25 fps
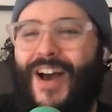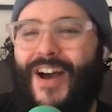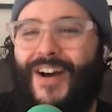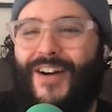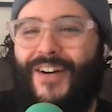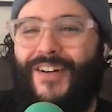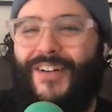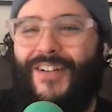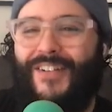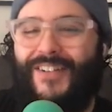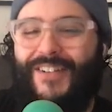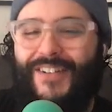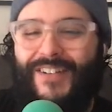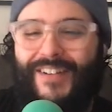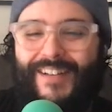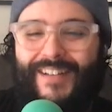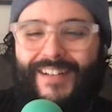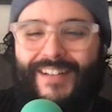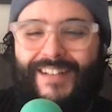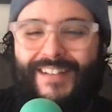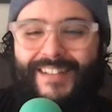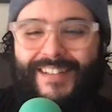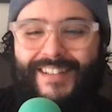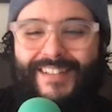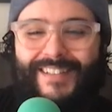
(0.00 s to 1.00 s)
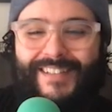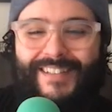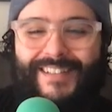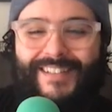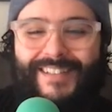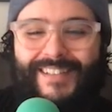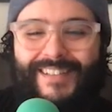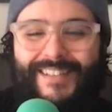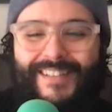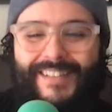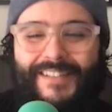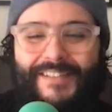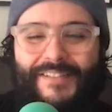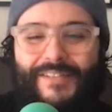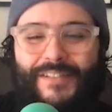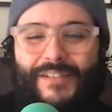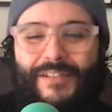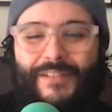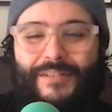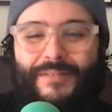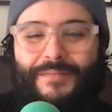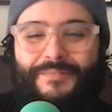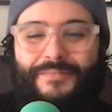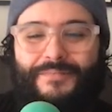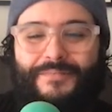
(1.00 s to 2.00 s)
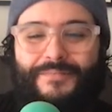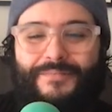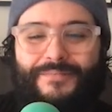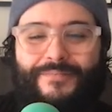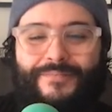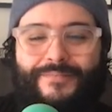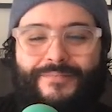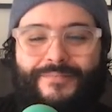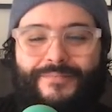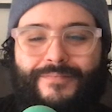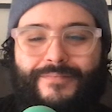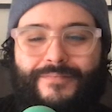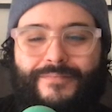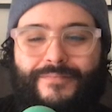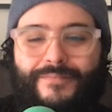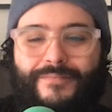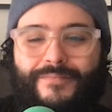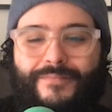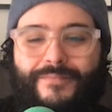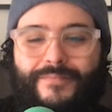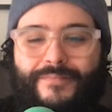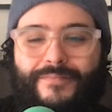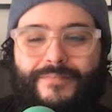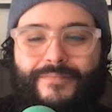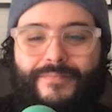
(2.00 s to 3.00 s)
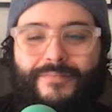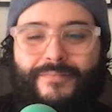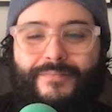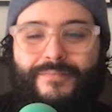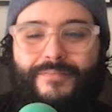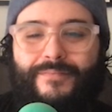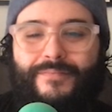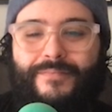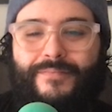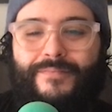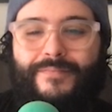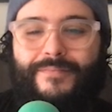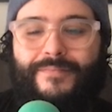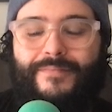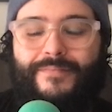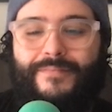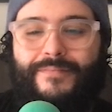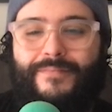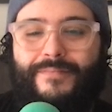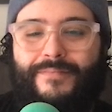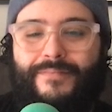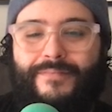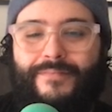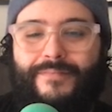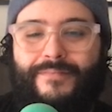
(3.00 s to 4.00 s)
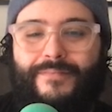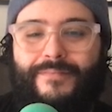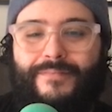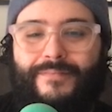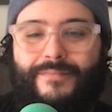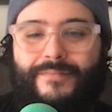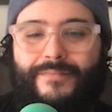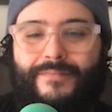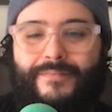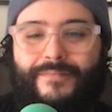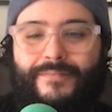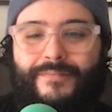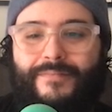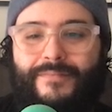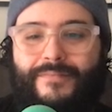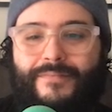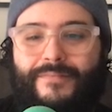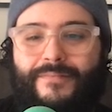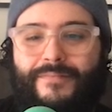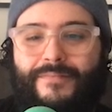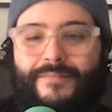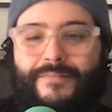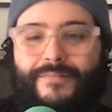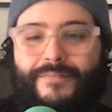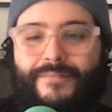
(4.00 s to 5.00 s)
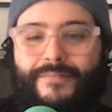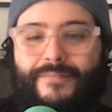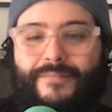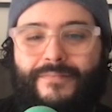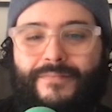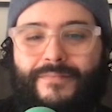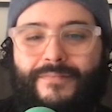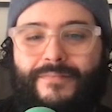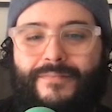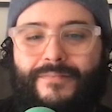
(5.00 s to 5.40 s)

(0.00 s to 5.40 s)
(not speaking)